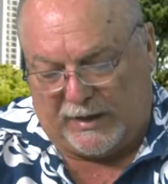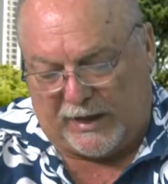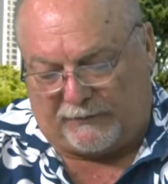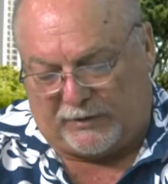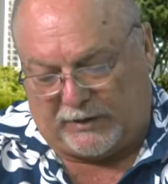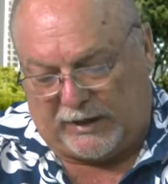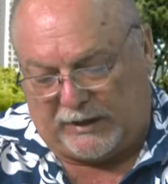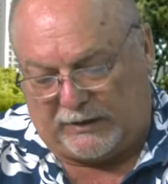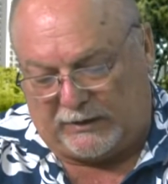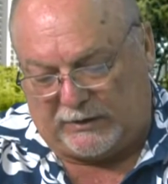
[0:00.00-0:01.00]
after
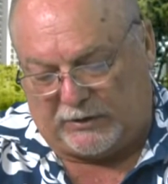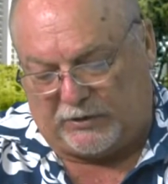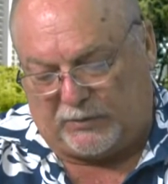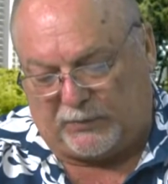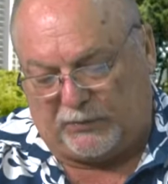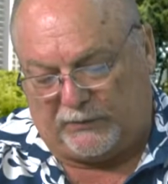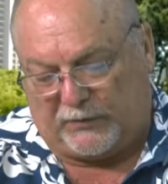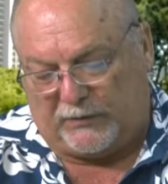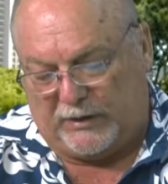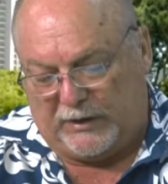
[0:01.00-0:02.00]
gaining conditional
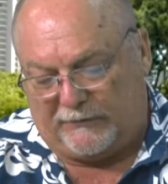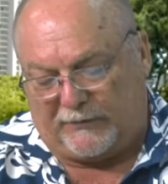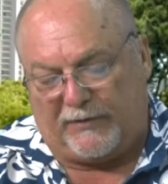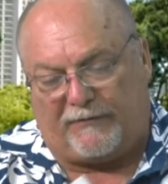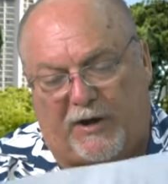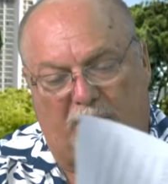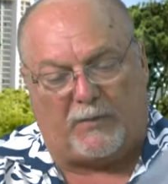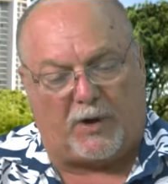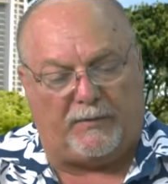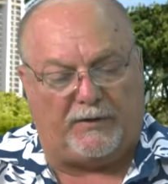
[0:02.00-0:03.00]
approval from the Fire
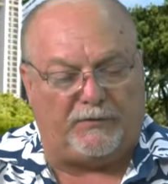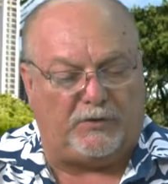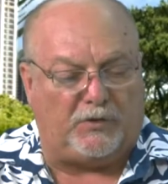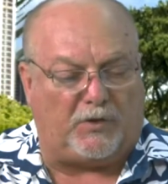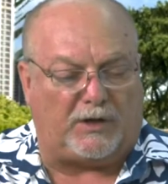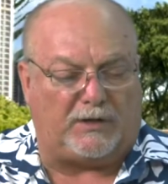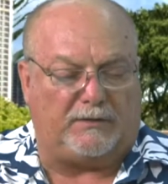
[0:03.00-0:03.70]
Department of New York.